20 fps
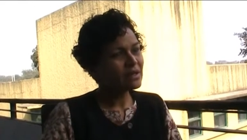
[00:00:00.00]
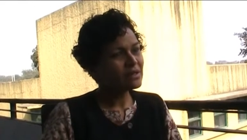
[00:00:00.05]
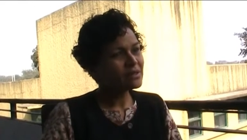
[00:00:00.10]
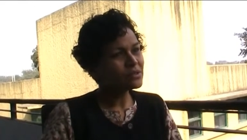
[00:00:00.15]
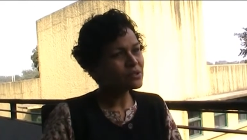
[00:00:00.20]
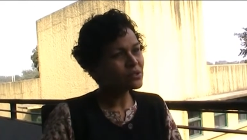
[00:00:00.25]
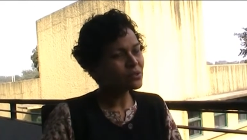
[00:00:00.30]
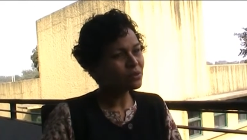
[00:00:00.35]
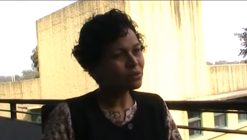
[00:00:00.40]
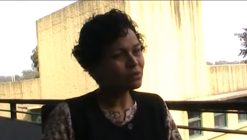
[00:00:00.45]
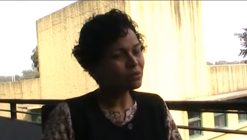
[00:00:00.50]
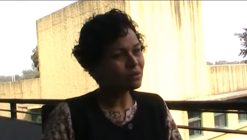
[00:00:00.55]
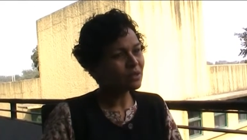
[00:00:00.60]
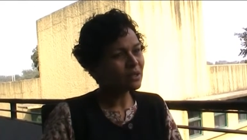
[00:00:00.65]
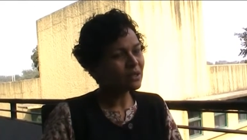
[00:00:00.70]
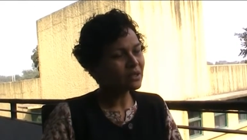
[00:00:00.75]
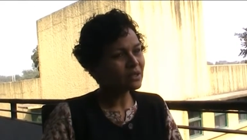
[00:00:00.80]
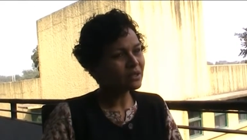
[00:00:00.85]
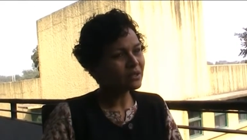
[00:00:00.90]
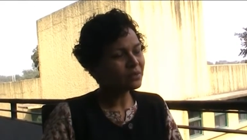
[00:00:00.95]
So,
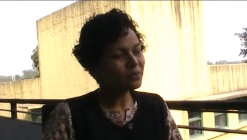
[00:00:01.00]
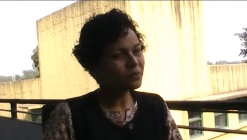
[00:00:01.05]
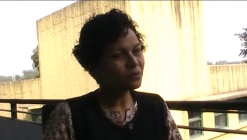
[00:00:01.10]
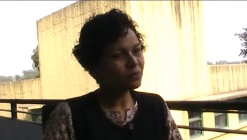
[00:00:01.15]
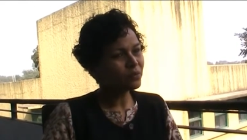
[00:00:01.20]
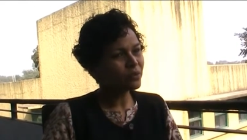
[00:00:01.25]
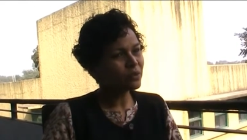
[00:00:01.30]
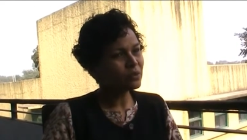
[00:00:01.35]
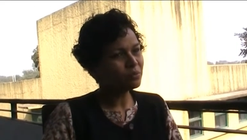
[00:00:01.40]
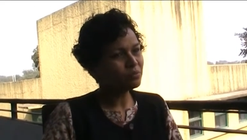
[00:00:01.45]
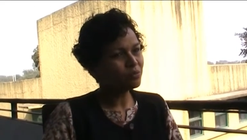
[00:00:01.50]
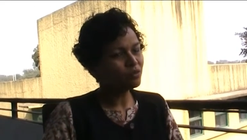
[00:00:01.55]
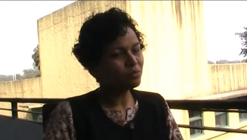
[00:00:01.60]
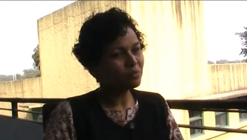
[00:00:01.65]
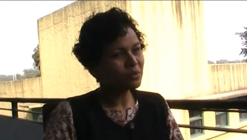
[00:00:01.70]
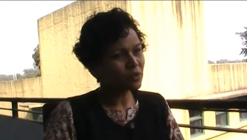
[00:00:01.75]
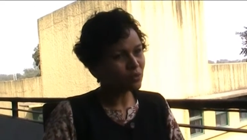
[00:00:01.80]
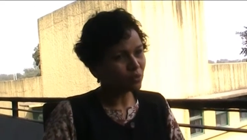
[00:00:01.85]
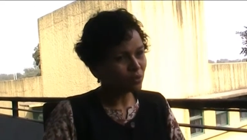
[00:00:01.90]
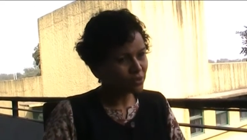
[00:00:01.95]
uh, what the
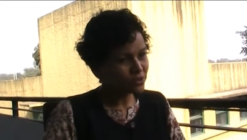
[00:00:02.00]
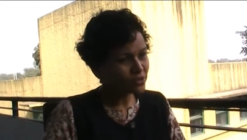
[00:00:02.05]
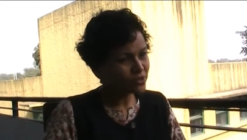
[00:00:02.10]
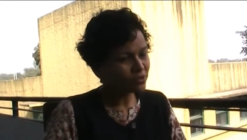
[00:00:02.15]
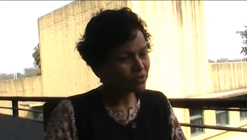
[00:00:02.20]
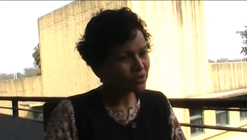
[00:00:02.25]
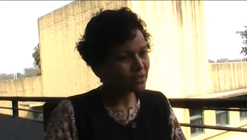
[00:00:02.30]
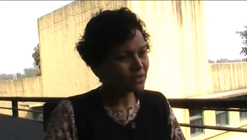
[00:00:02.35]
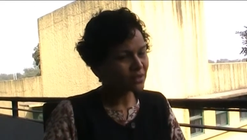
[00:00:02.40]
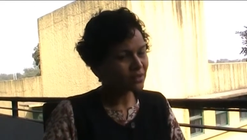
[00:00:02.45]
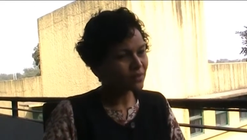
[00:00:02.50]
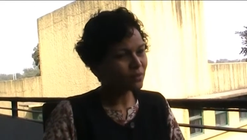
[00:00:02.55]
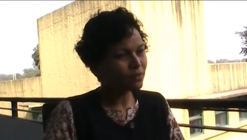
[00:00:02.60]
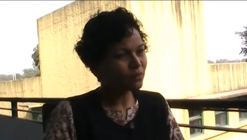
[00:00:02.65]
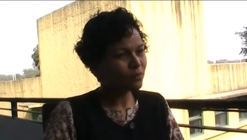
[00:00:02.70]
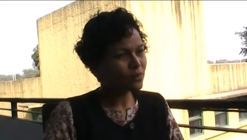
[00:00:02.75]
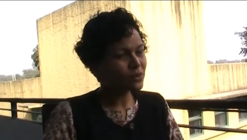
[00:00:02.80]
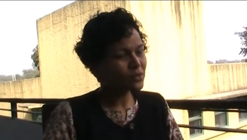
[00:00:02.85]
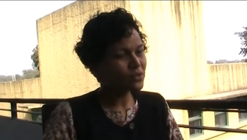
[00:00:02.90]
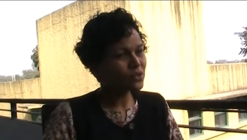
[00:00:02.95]
movement also did
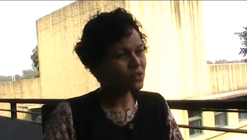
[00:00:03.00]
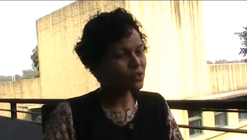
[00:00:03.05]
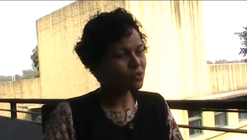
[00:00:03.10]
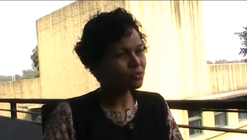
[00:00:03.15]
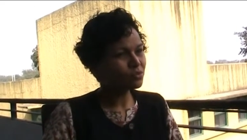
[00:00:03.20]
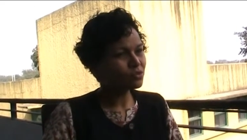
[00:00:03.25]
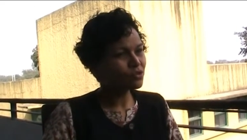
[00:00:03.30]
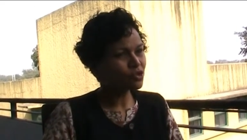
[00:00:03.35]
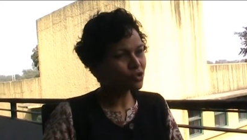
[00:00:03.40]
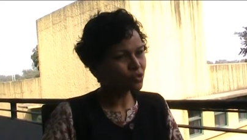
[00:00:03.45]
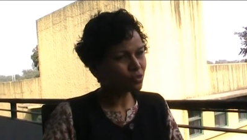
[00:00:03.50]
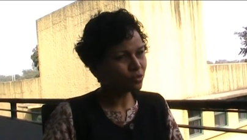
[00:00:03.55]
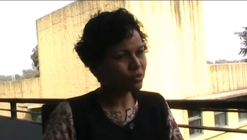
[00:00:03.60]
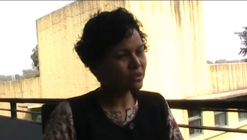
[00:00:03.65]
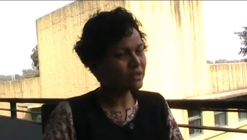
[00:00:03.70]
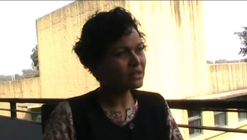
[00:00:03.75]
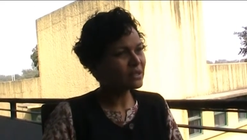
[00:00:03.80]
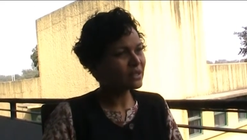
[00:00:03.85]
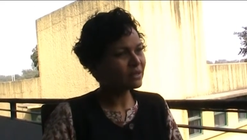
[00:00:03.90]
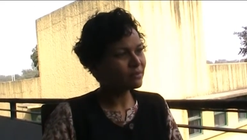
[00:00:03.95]
was to show
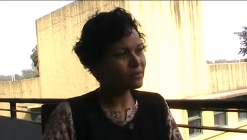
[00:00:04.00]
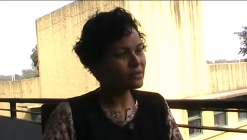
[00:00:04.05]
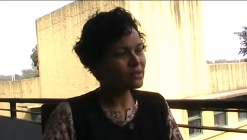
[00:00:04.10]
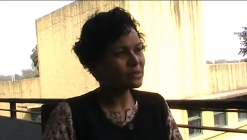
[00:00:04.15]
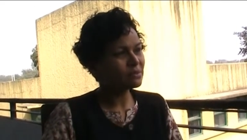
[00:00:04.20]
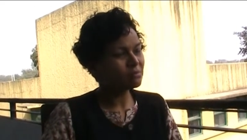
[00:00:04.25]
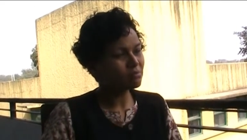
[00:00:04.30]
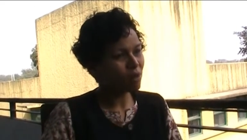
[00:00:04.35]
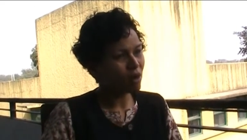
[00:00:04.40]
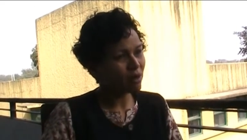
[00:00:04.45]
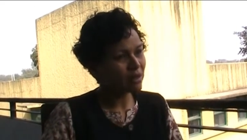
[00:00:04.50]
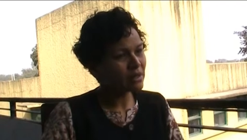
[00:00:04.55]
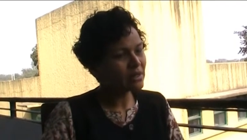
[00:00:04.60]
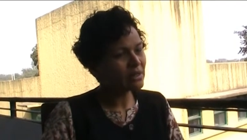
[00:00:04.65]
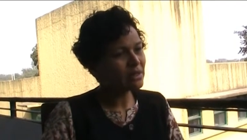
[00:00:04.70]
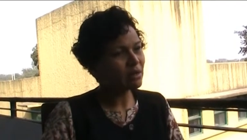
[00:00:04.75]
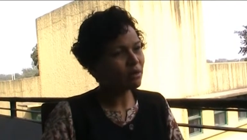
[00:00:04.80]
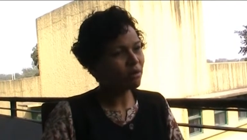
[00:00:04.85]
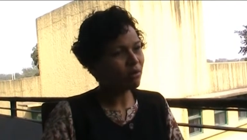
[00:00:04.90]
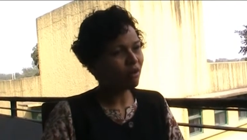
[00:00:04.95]
that there was a
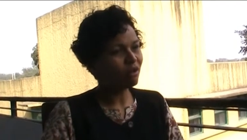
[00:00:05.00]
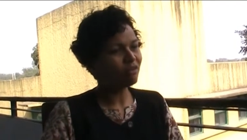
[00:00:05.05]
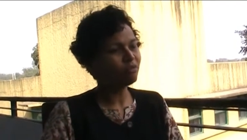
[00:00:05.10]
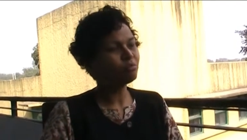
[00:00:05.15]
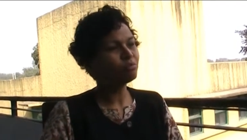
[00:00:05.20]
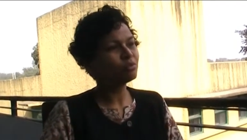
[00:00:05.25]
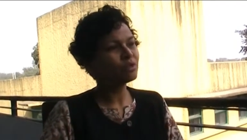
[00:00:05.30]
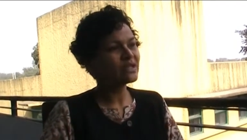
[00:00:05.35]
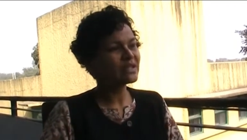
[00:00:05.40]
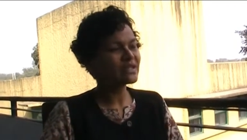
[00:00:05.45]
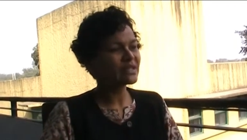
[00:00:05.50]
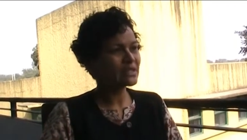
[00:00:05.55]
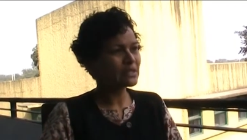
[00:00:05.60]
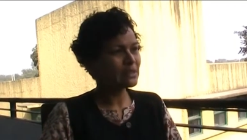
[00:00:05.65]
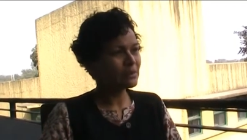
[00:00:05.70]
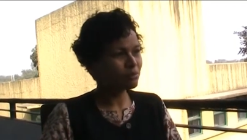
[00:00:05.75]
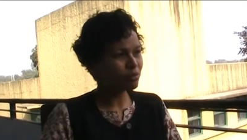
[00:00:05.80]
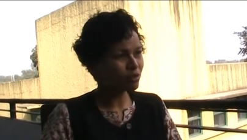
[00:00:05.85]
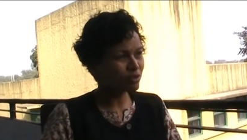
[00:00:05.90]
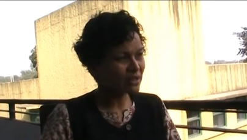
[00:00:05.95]
model of
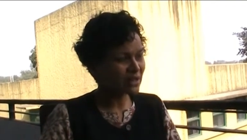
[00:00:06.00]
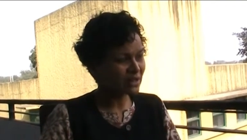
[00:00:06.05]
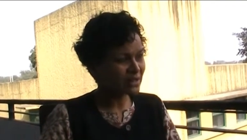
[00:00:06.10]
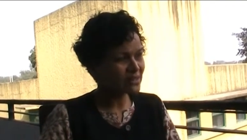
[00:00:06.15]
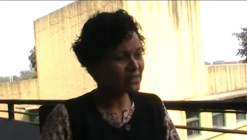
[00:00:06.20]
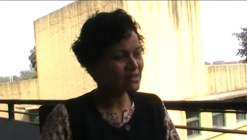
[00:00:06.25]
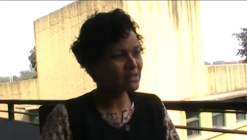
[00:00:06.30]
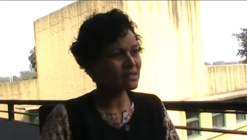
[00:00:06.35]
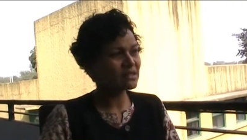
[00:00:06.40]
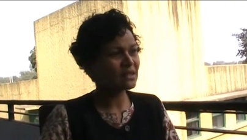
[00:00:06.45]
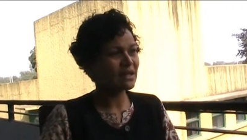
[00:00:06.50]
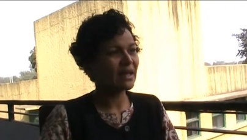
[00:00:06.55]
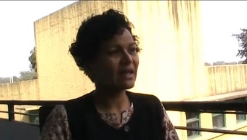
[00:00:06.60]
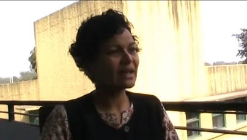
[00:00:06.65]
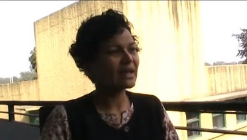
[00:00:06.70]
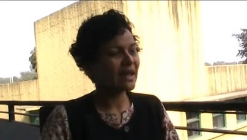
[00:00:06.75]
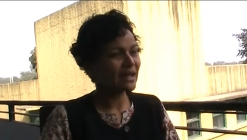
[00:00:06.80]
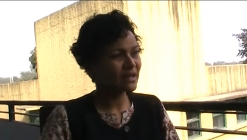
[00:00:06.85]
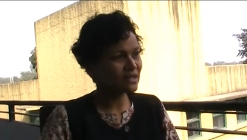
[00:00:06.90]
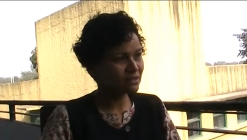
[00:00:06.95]
political protest
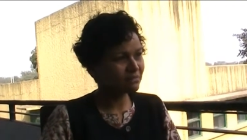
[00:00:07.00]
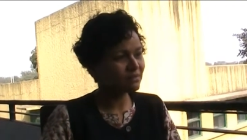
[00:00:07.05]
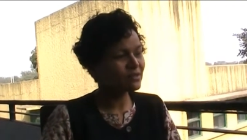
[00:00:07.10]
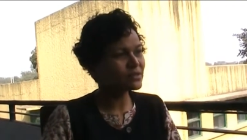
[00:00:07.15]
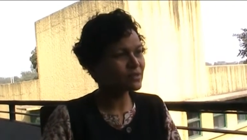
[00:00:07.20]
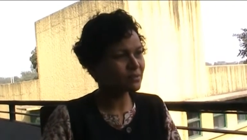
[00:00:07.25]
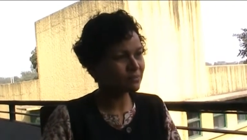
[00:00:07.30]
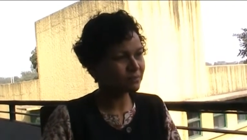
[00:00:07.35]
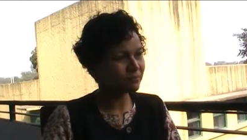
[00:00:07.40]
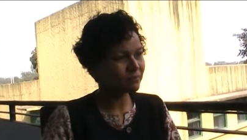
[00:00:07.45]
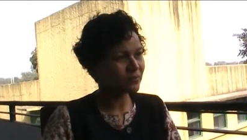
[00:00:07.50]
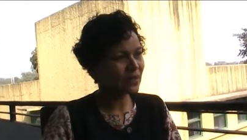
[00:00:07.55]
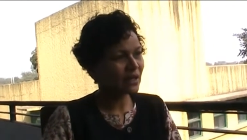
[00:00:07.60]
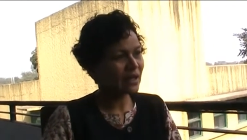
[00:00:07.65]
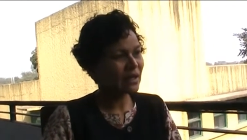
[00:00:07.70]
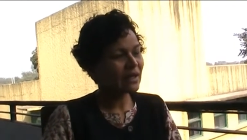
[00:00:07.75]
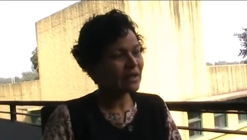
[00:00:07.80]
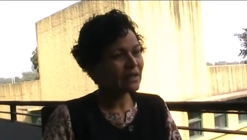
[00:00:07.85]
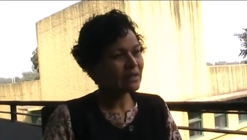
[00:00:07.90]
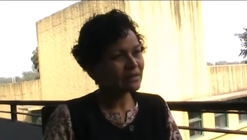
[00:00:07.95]
and activism
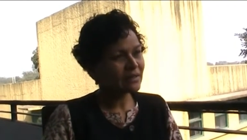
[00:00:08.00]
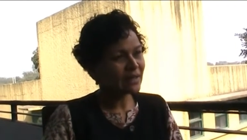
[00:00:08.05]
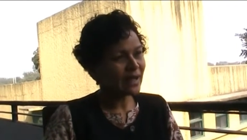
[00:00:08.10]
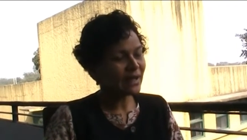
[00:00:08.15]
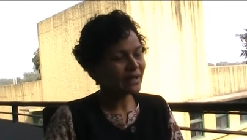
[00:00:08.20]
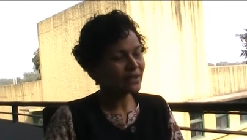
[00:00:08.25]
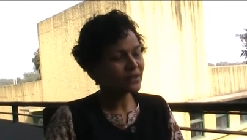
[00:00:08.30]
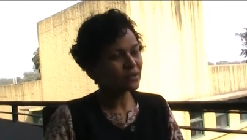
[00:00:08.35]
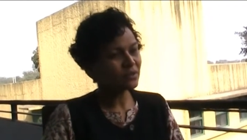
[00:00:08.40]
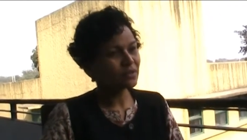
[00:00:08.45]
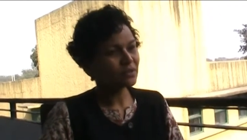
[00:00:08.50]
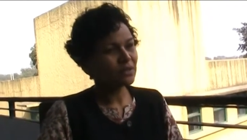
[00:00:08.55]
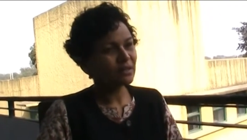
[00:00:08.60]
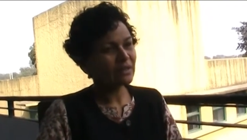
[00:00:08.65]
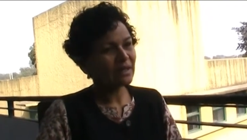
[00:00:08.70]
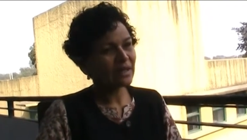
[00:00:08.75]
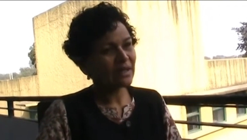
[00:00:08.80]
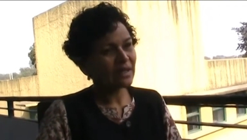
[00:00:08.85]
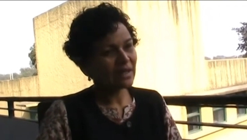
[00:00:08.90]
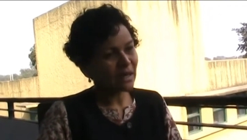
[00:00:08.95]
that
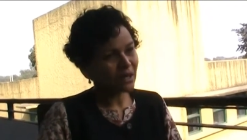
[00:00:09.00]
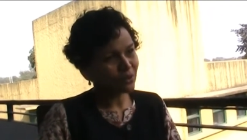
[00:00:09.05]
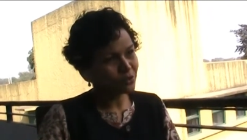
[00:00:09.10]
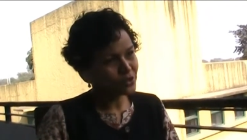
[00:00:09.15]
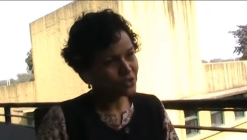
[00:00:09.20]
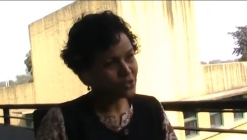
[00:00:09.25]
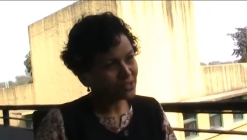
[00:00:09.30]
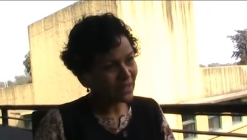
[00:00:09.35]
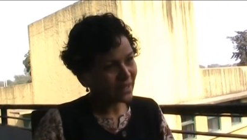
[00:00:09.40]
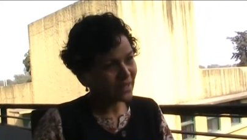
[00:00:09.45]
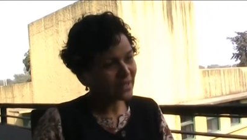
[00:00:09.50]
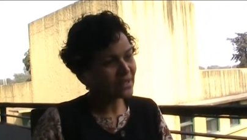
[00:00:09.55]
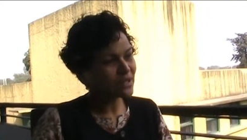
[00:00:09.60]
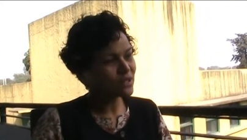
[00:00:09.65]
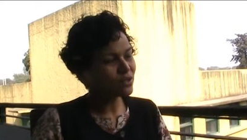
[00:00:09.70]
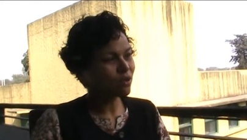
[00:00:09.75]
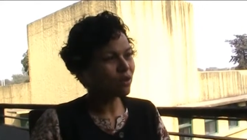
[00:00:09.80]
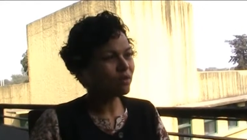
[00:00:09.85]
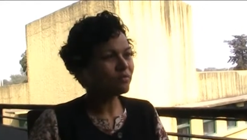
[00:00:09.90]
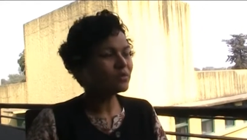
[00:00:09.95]
lay
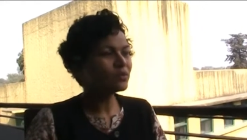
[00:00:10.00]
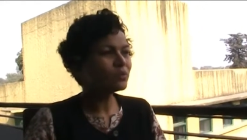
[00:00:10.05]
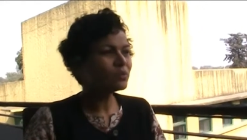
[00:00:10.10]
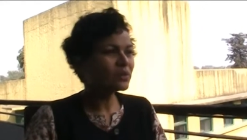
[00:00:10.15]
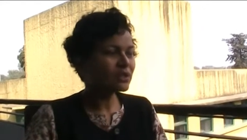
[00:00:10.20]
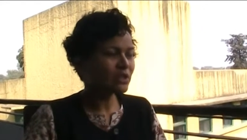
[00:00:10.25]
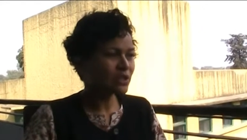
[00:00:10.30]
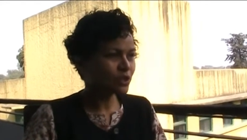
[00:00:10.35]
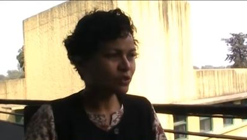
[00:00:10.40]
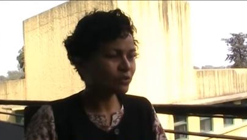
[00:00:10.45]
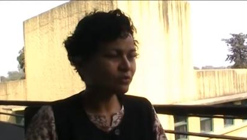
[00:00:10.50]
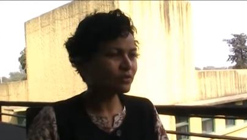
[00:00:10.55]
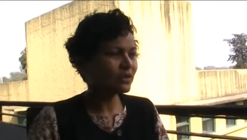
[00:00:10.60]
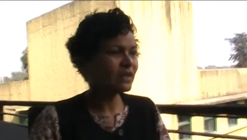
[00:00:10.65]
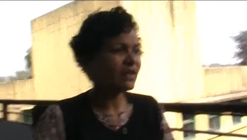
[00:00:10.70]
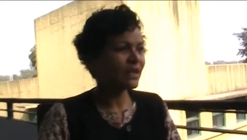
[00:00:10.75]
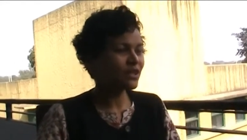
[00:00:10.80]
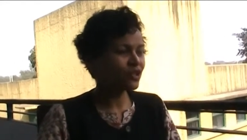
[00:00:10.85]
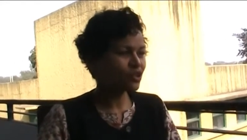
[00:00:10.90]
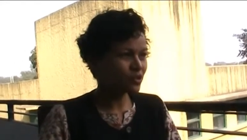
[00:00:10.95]
outside of the world of
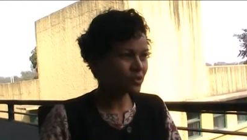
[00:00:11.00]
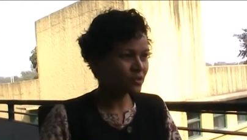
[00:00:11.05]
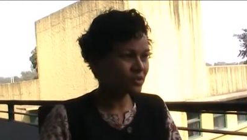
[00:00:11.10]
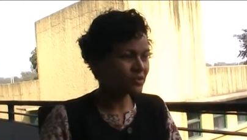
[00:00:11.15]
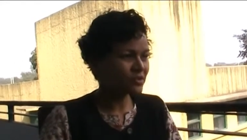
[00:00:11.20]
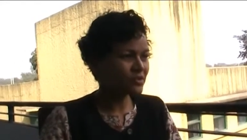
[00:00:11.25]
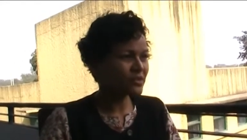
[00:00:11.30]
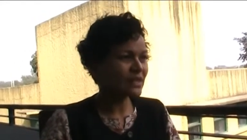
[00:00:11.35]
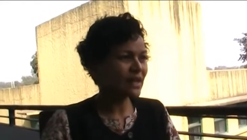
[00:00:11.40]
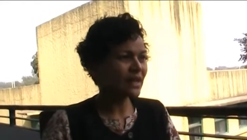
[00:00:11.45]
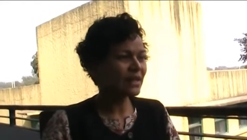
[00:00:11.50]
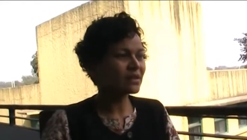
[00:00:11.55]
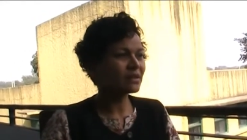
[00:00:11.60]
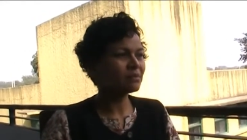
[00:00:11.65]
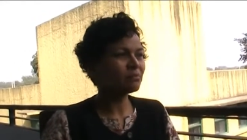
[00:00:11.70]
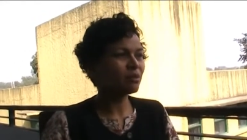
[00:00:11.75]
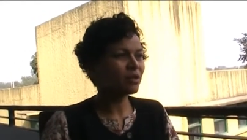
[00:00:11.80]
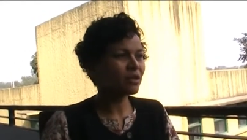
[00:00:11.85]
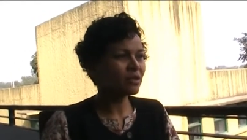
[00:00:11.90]
elections and